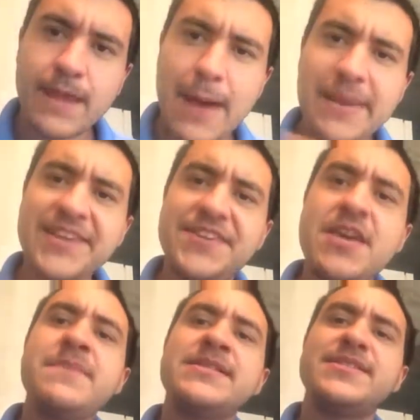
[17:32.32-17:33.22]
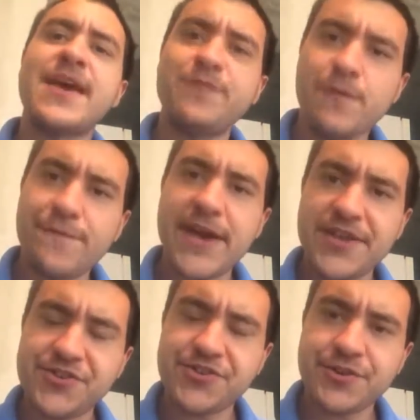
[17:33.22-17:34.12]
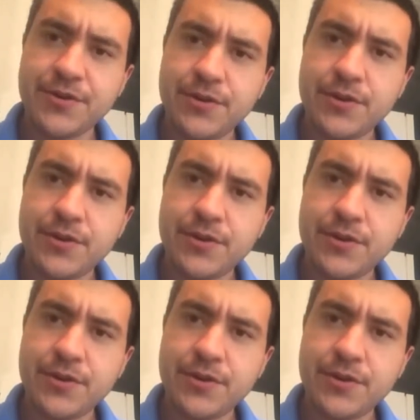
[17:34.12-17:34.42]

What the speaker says: How many demons have you faced?